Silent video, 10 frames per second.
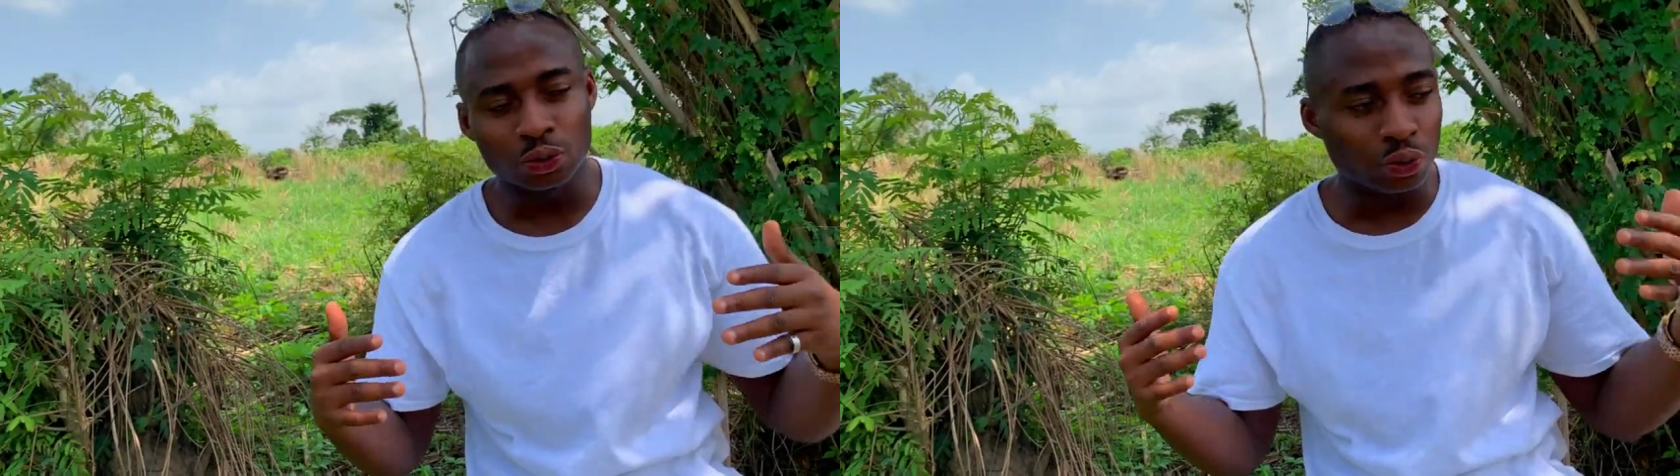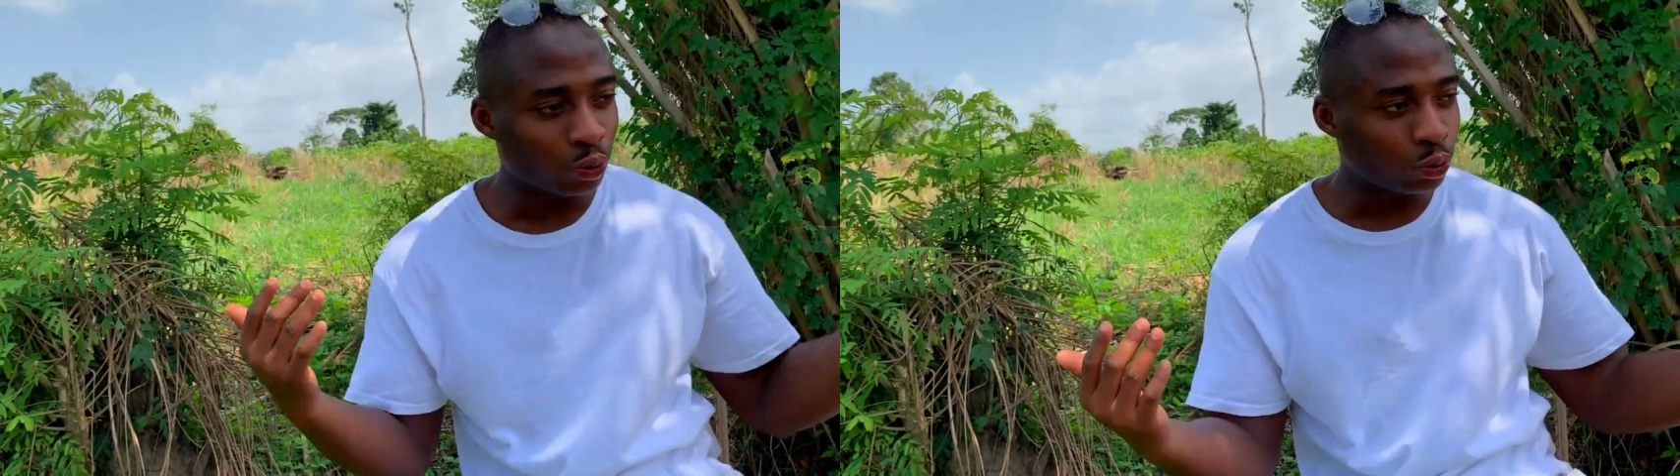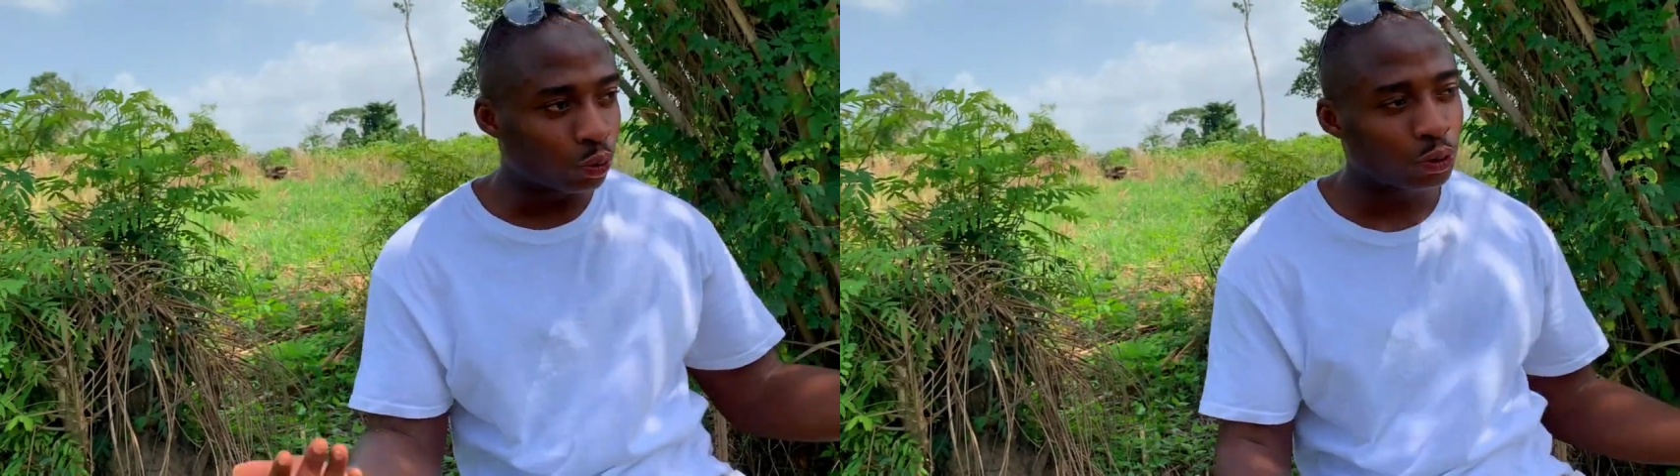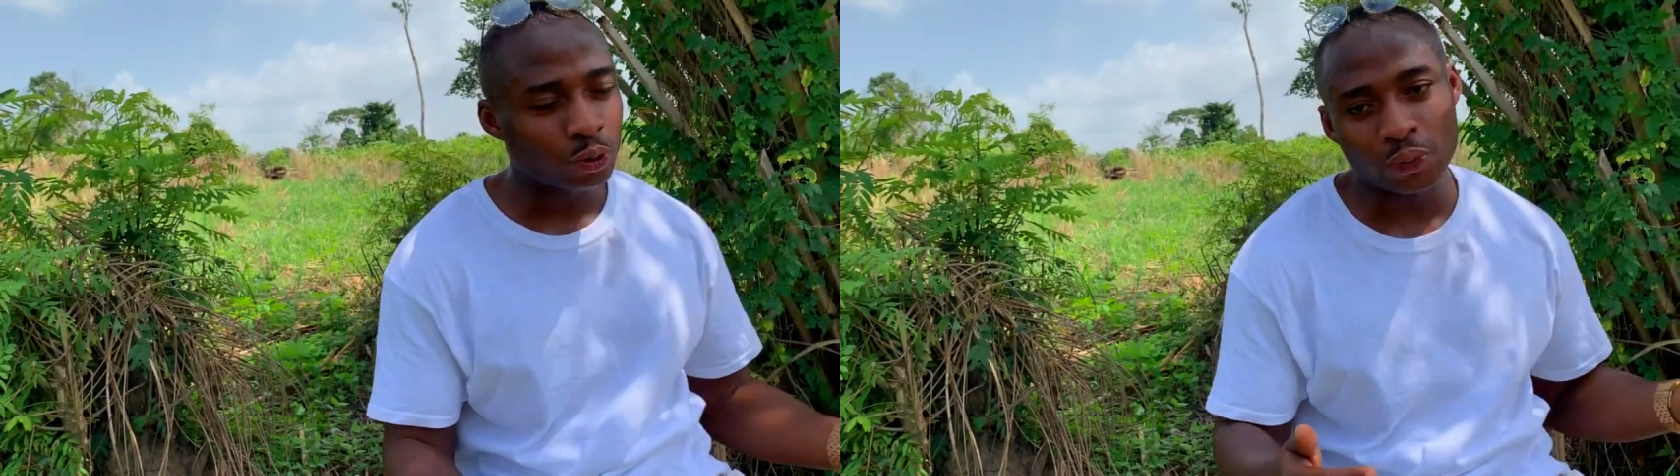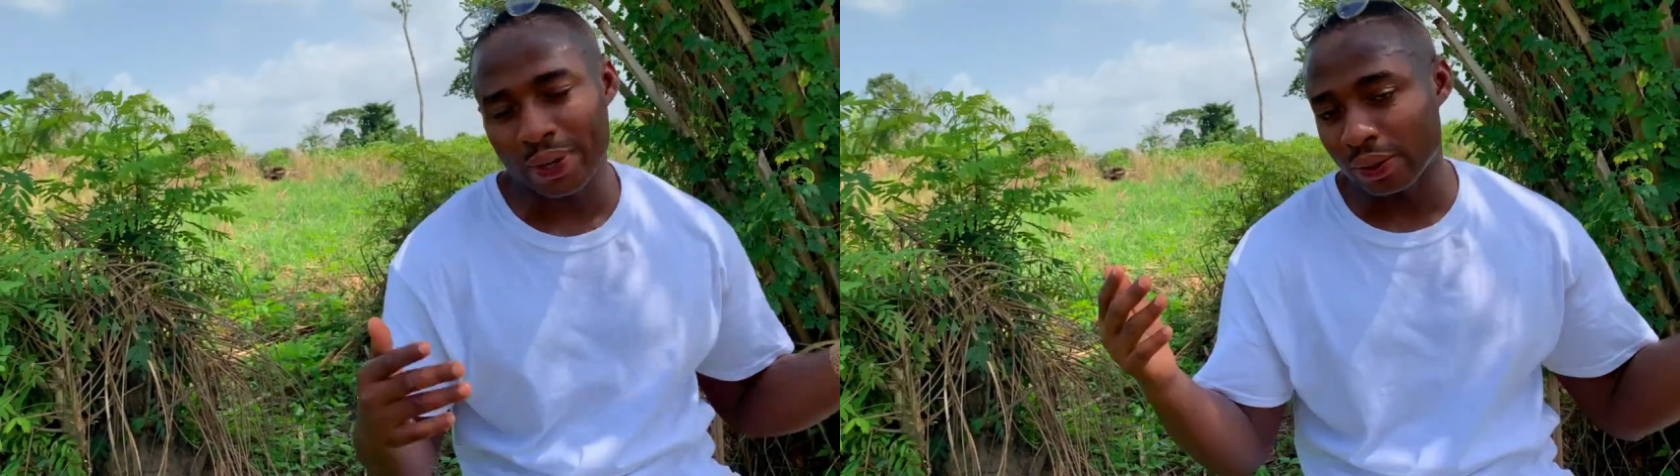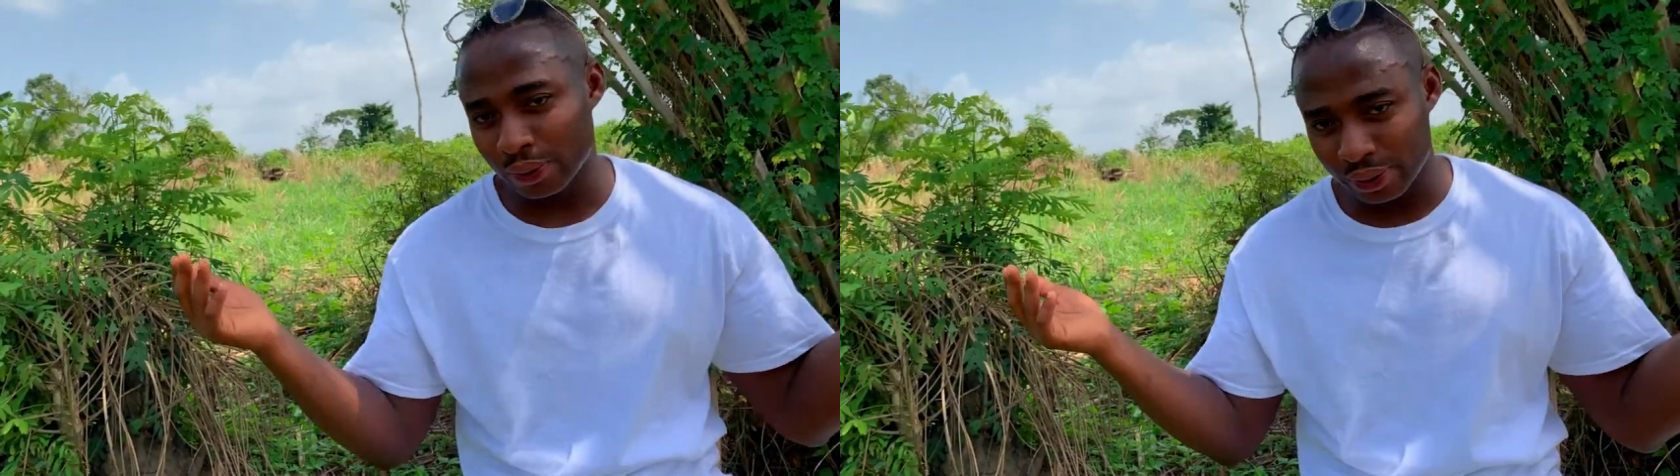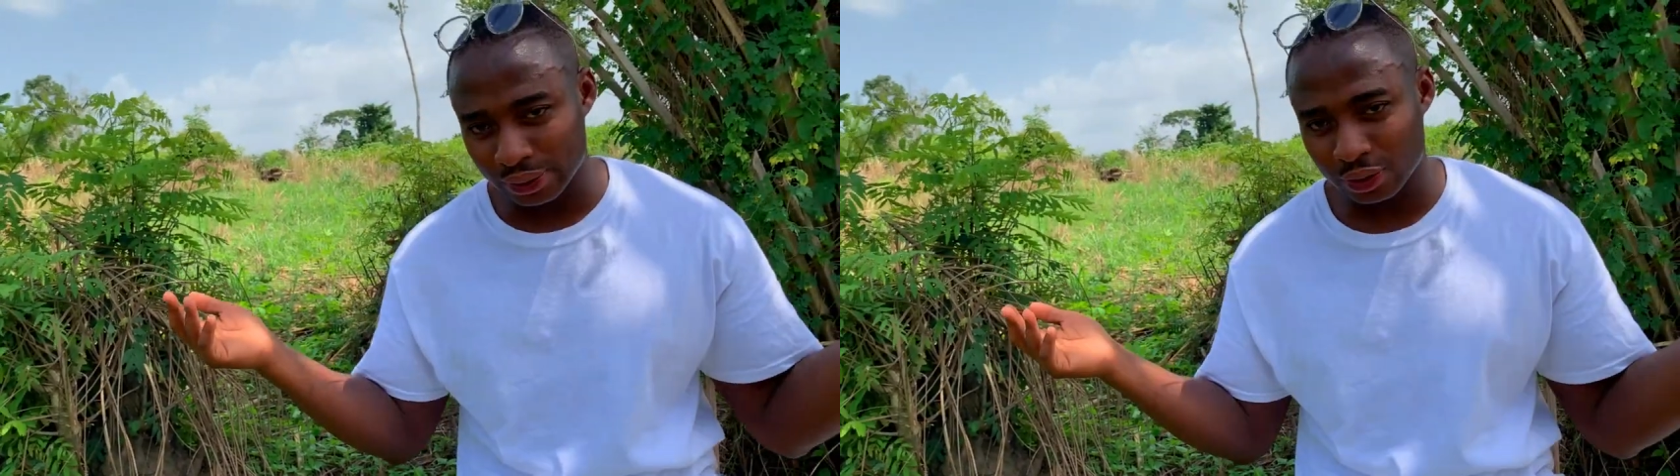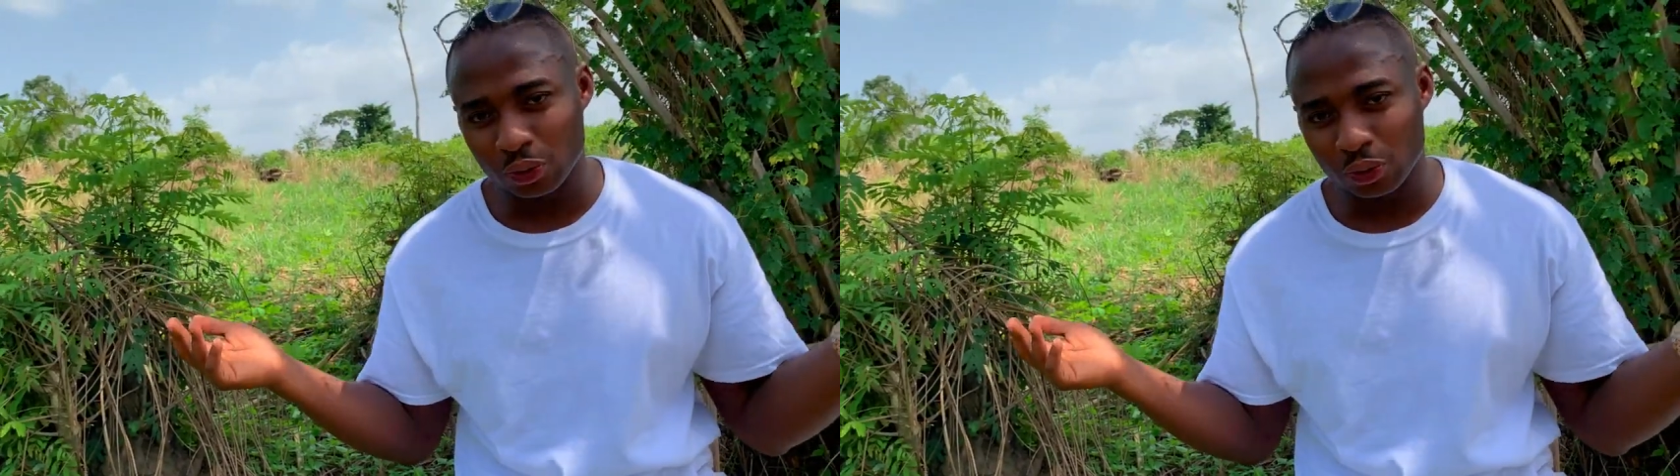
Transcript: you know, Google and all that.